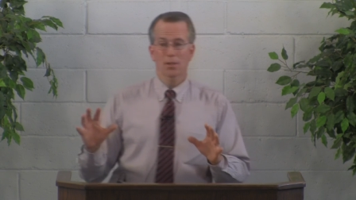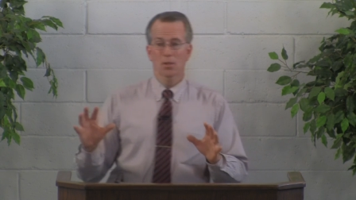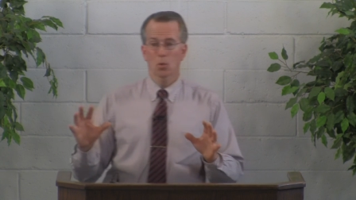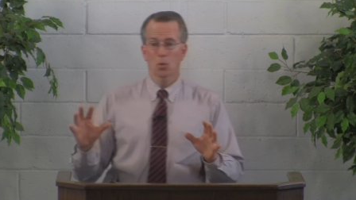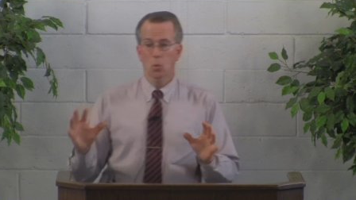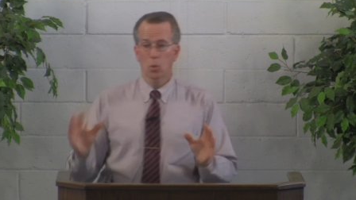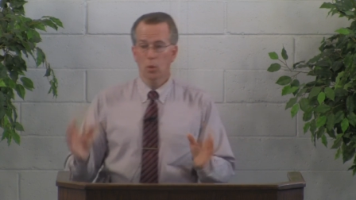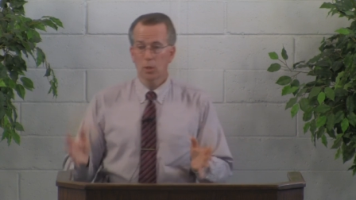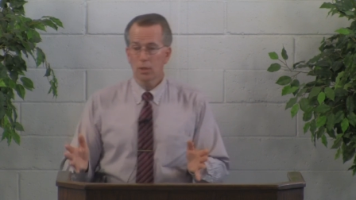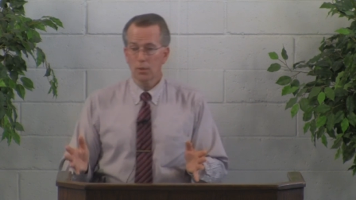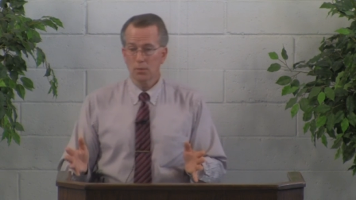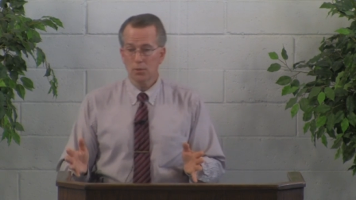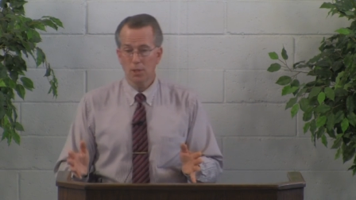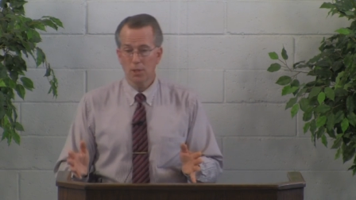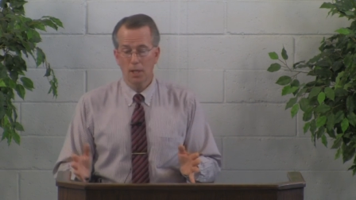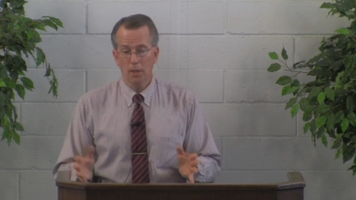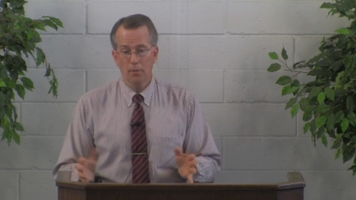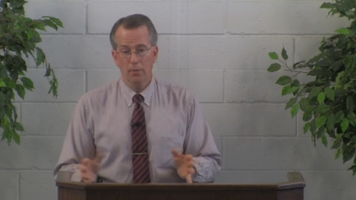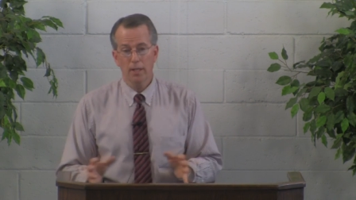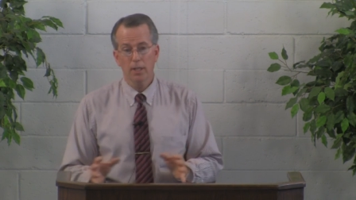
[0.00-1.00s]
the work of
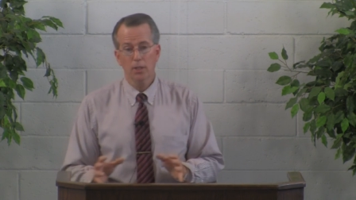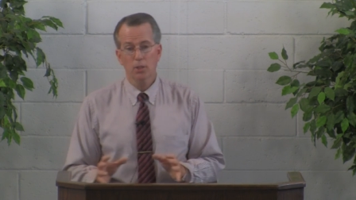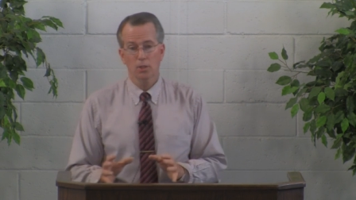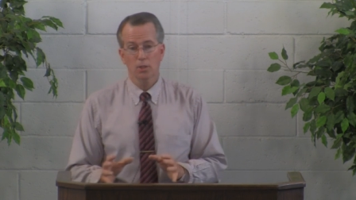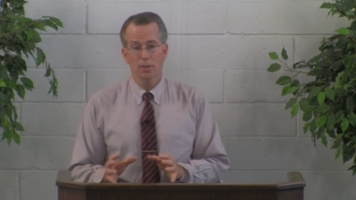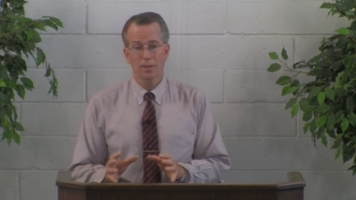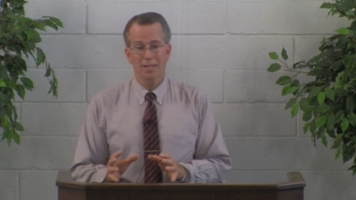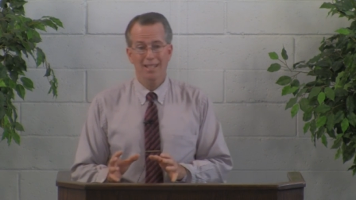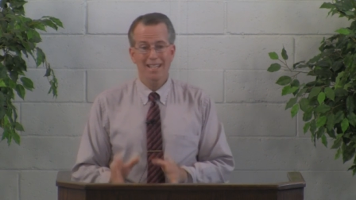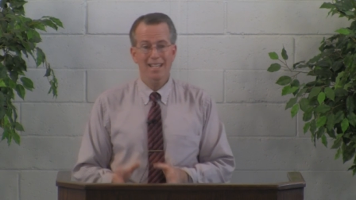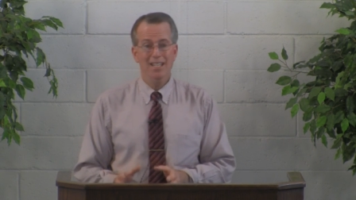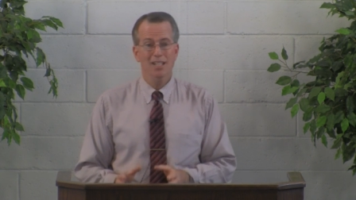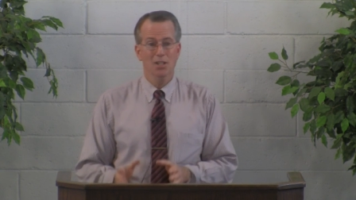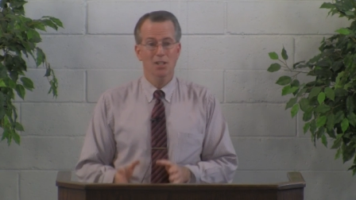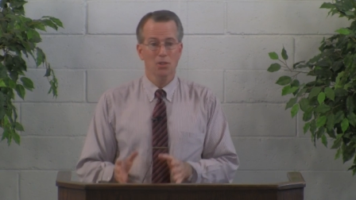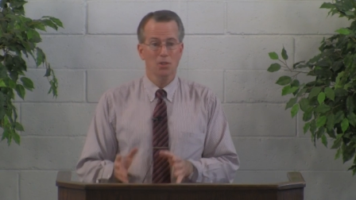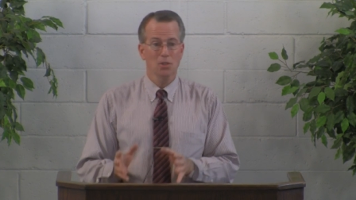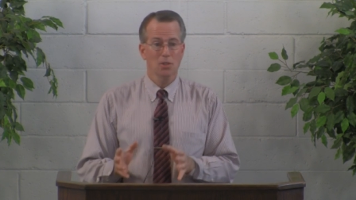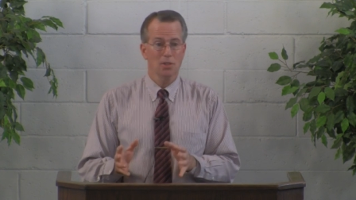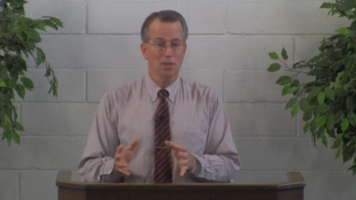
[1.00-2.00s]
salvation
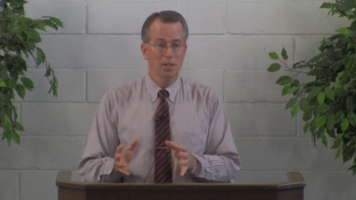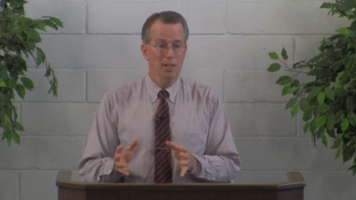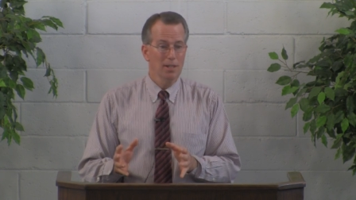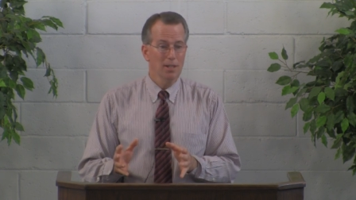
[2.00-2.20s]
is